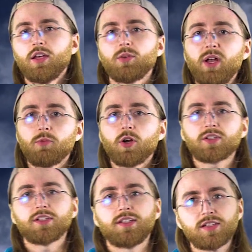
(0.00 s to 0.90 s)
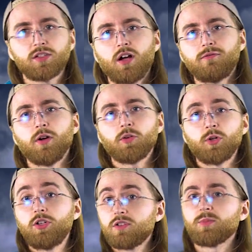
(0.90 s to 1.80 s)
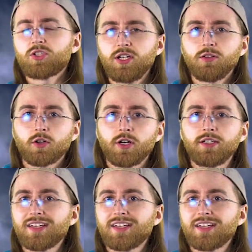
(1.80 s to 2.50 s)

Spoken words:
The way it works is this software would use machine learning